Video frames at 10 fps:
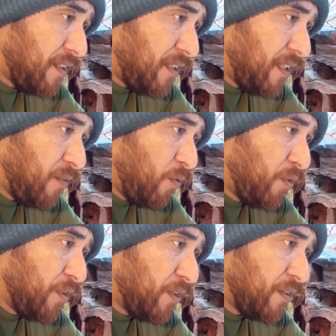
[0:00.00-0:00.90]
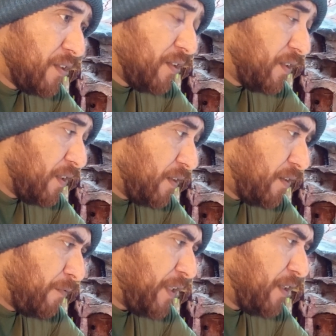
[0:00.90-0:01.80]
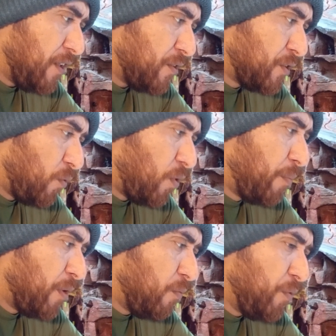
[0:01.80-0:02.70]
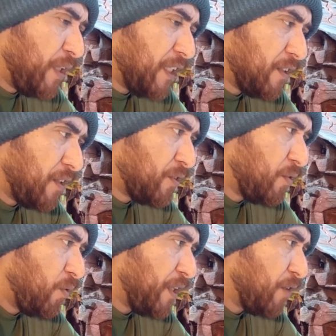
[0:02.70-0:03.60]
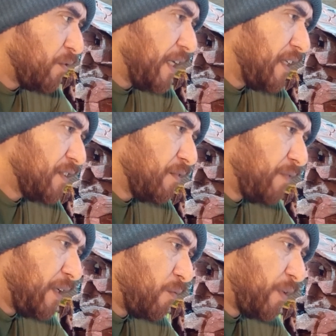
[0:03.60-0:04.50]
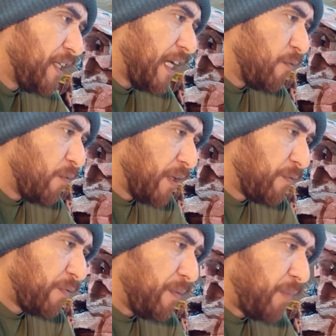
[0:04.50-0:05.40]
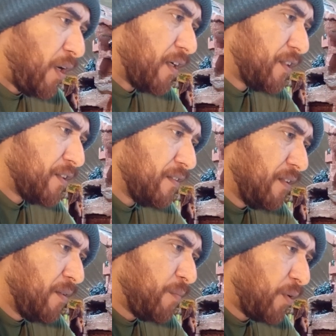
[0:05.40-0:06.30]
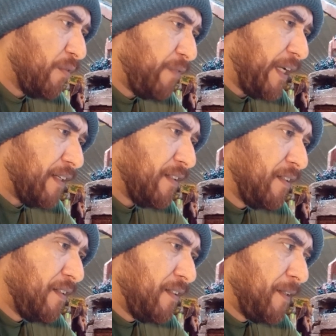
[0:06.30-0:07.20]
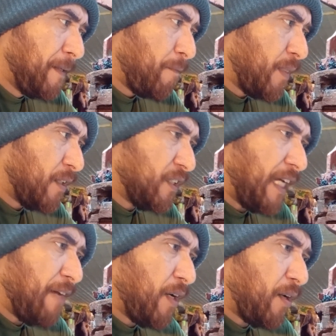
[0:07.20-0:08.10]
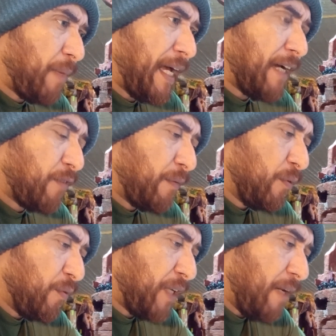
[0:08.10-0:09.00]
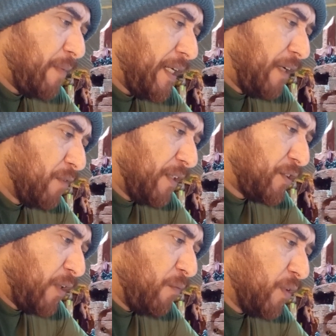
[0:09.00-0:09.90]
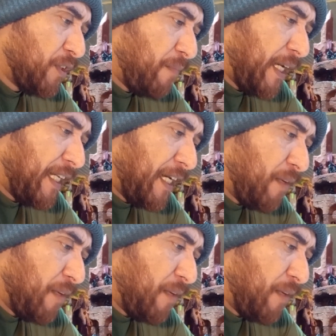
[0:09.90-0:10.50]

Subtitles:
in order to defeat another store or put a wound against another store, he created this event where he gave away a free box per event, just gave out a pack for everyone who came in, and so he wasn't making any